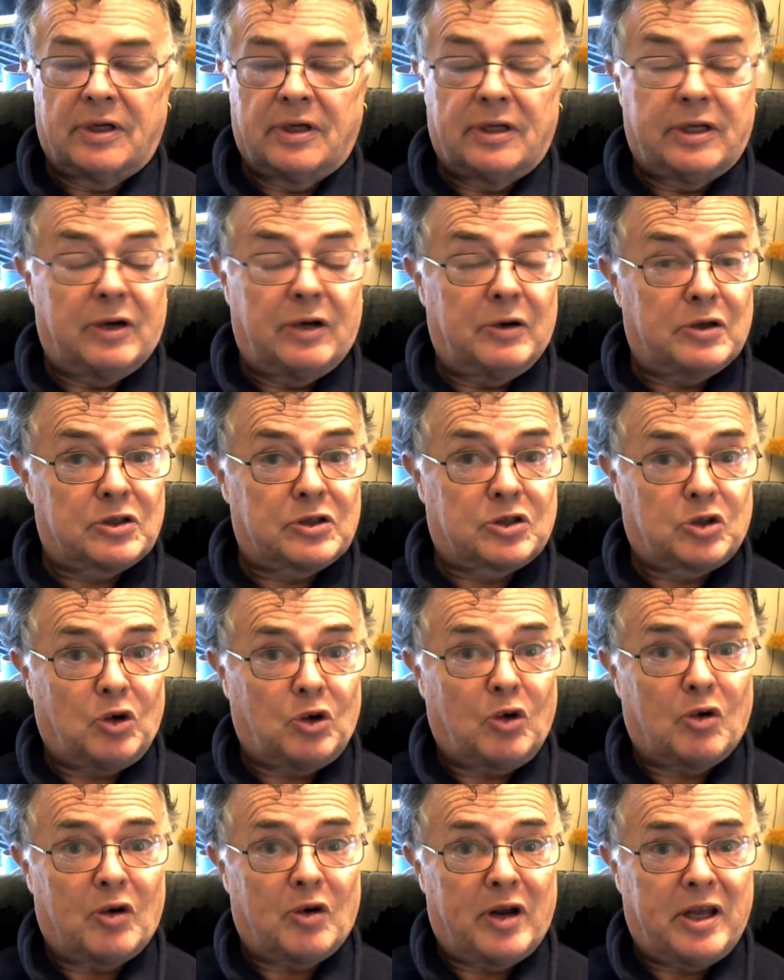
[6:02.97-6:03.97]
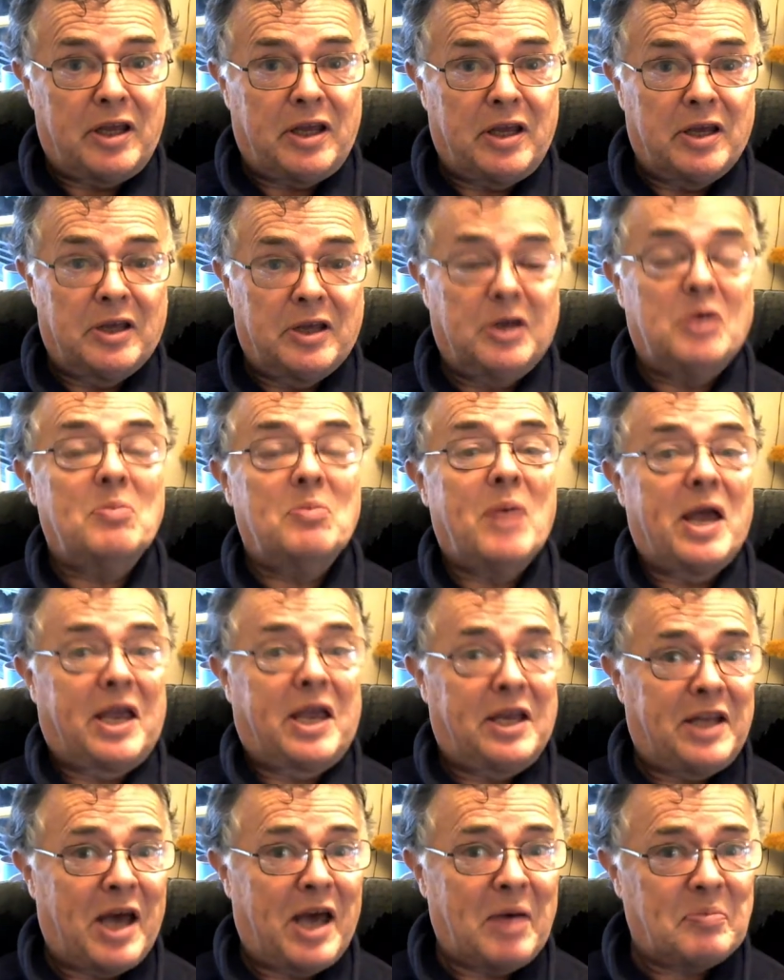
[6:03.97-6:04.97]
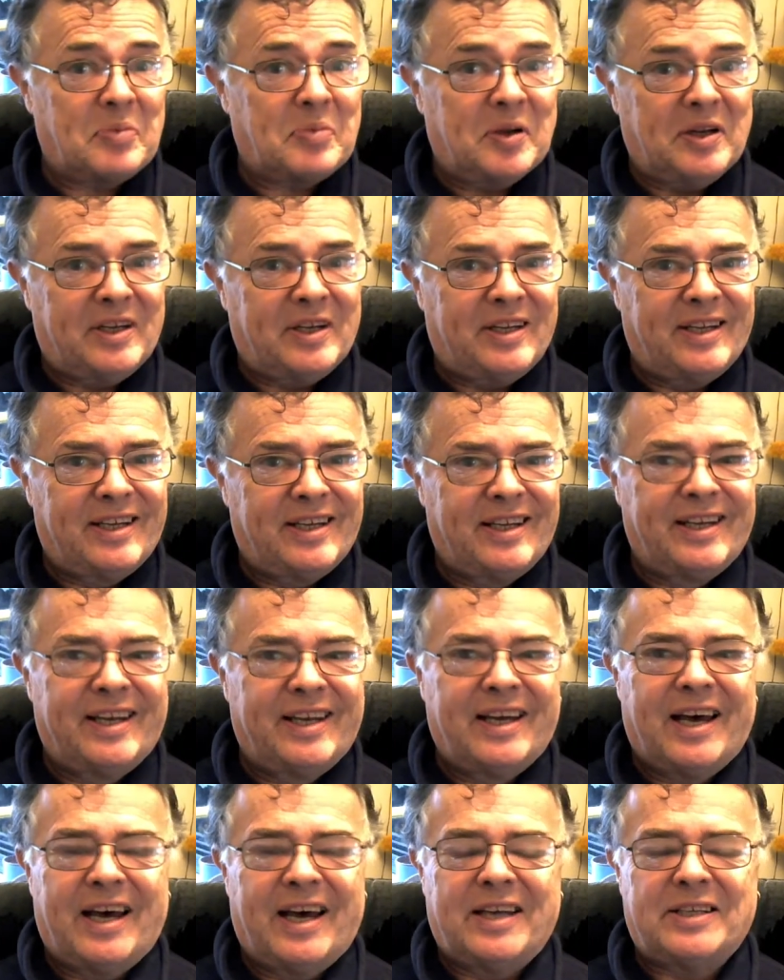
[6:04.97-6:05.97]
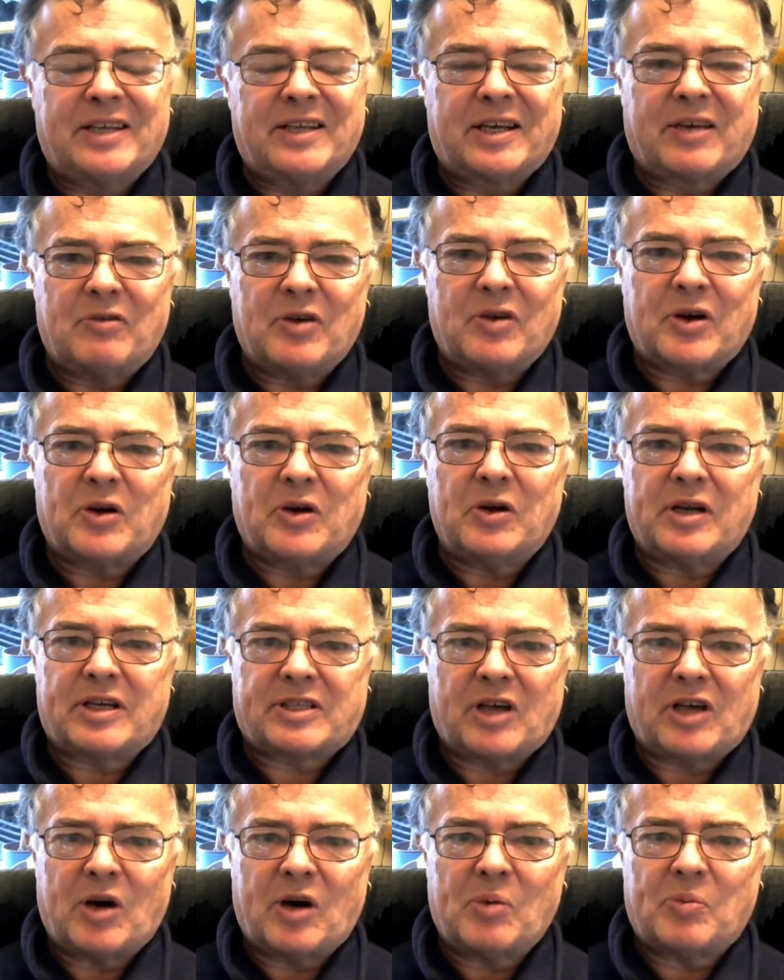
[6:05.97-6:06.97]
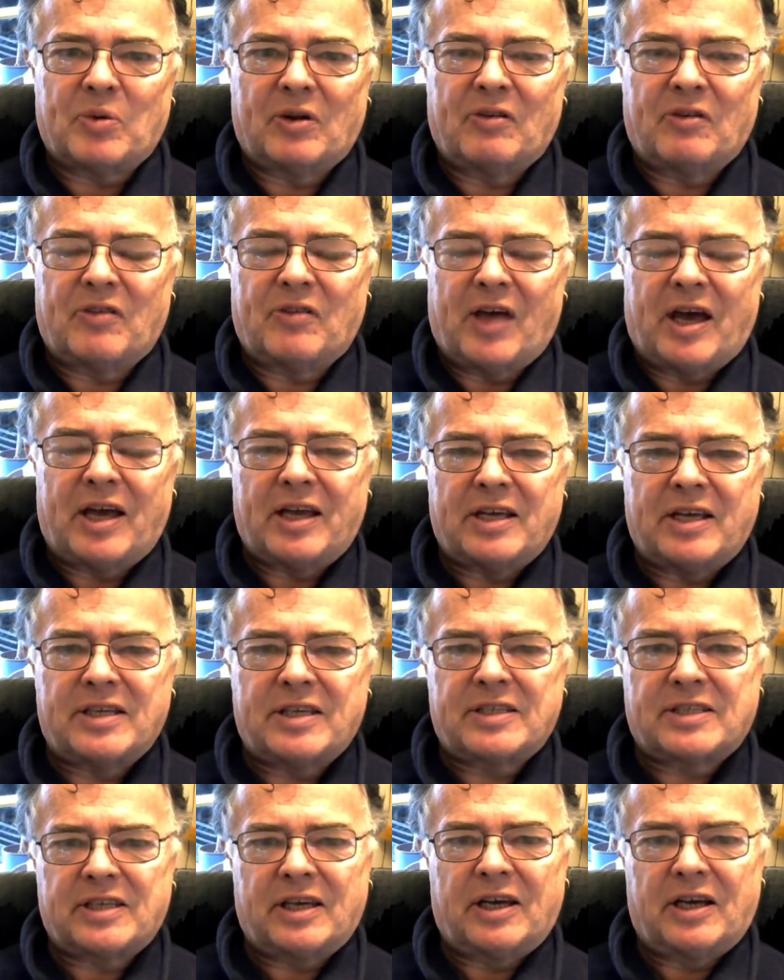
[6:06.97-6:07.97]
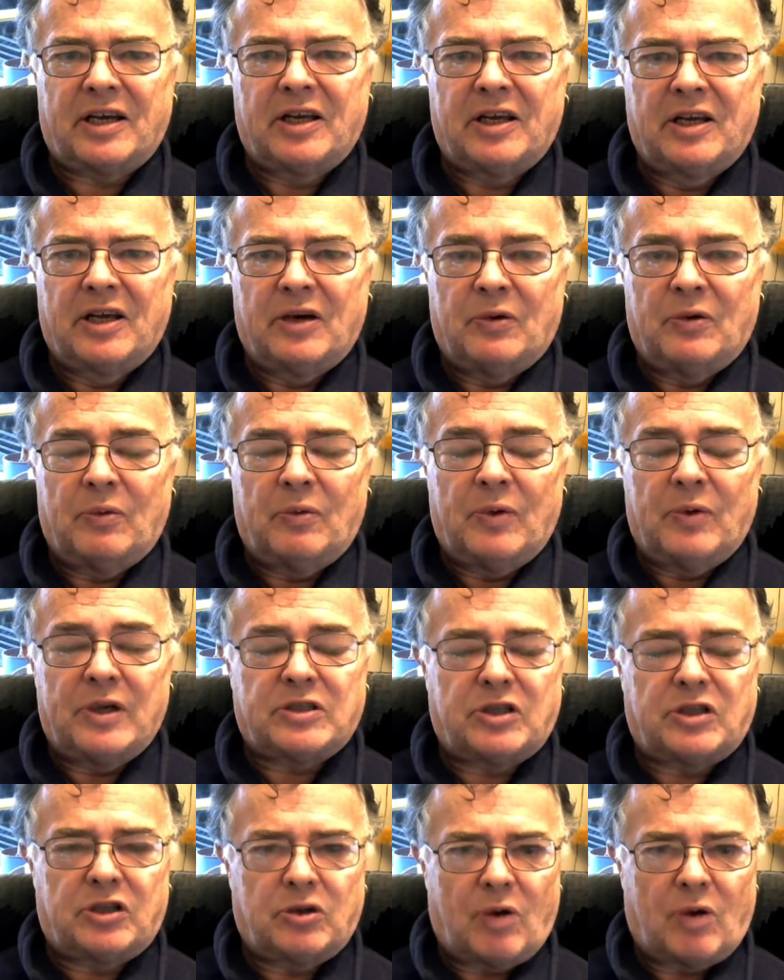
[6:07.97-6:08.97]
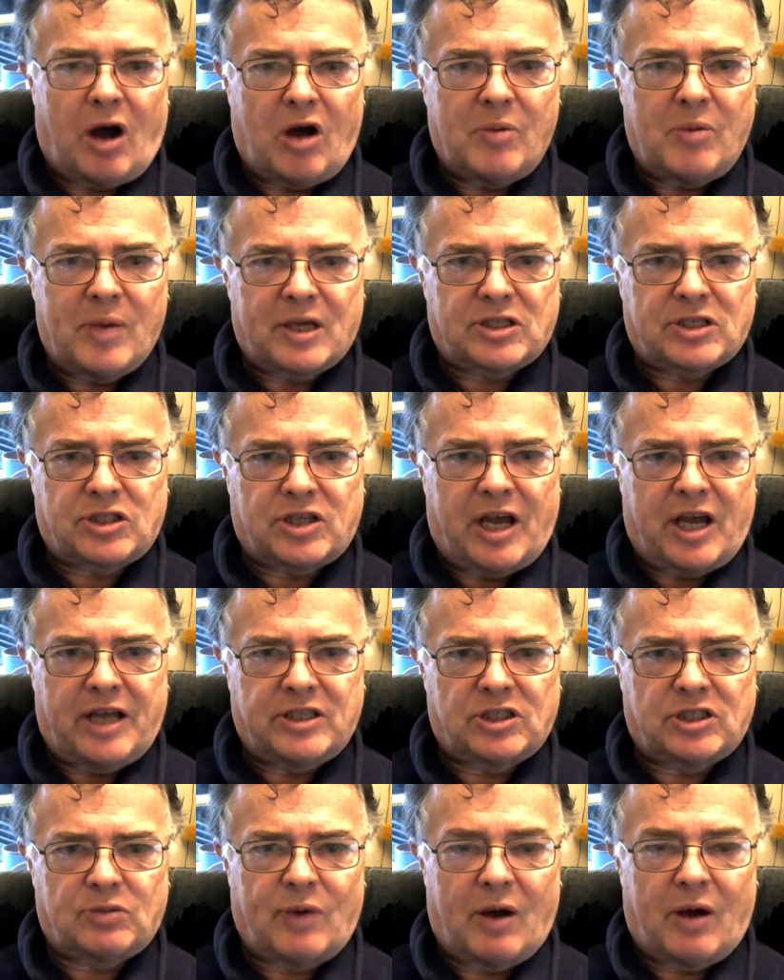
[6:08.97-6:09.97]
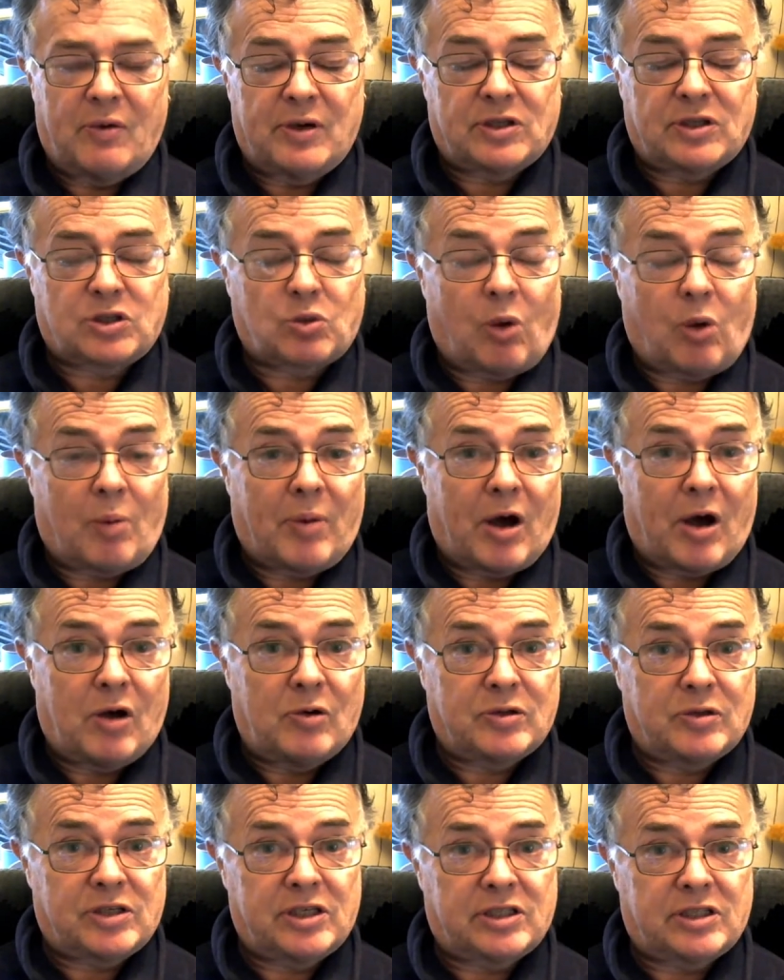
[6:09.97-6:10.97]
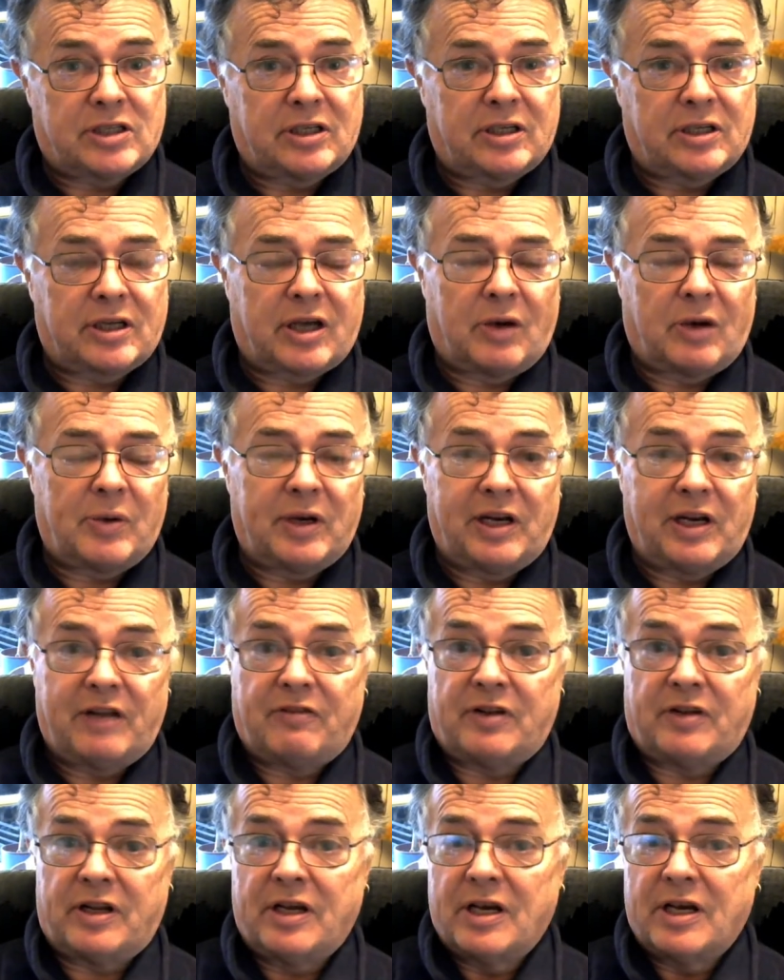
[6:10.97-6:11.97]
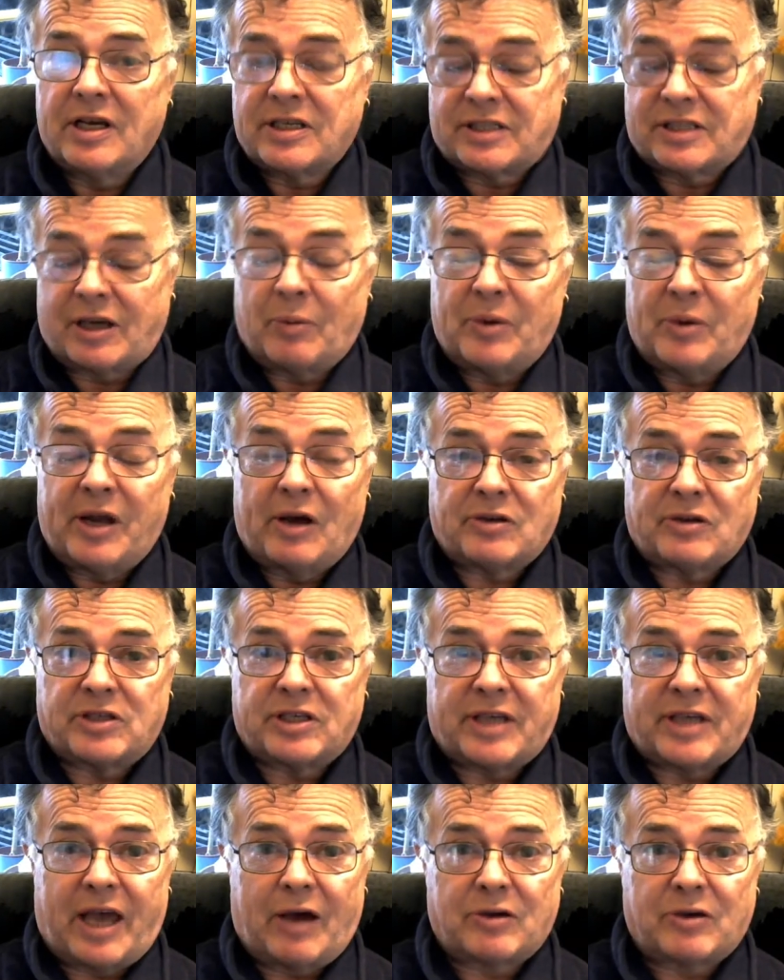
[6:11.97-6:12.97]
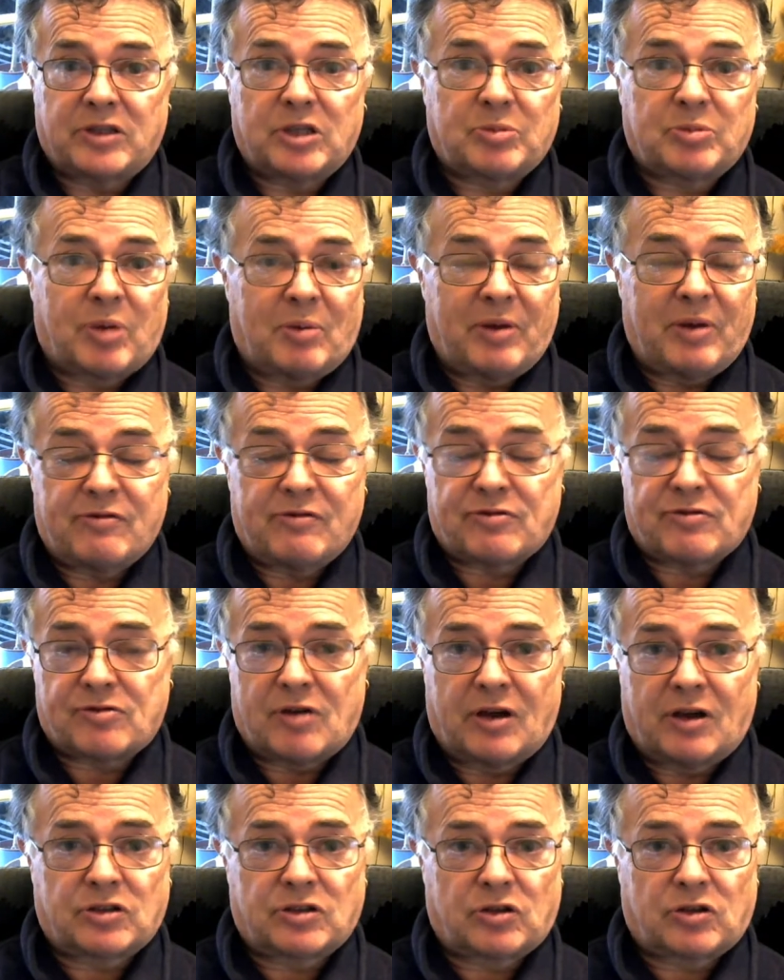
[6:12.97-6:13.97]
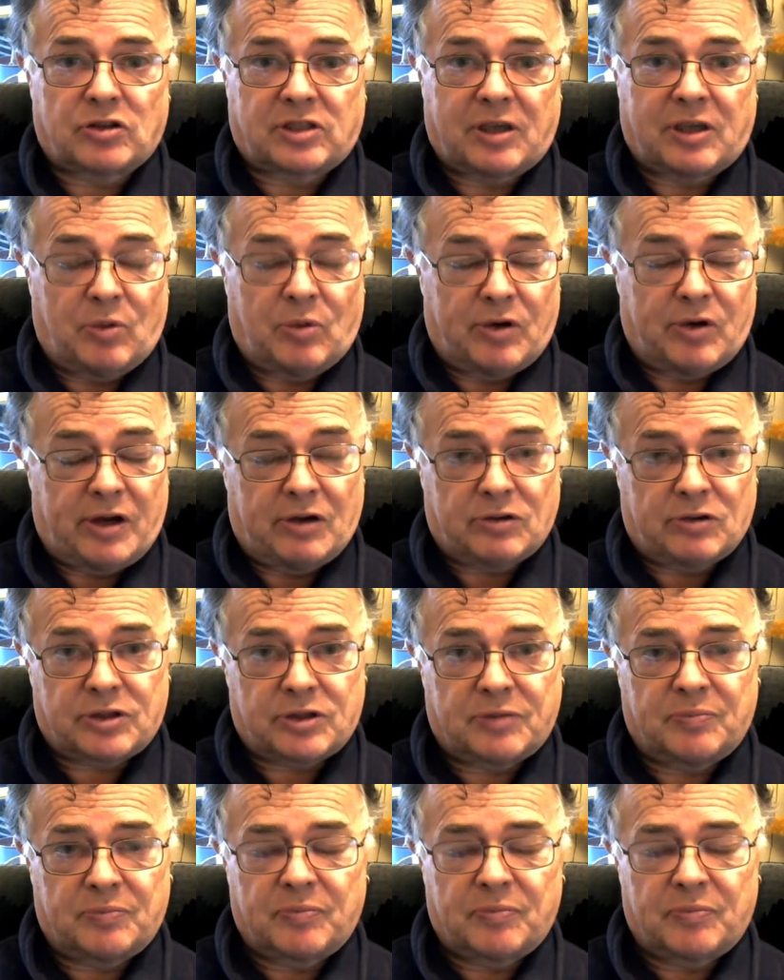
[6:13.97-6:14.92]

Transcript: Now, in a story, you make it happen. And I'll give you a good example of that is we used to do home exchanges where we swap houses and go and live in someone else's houses, probably in France or somewhere else.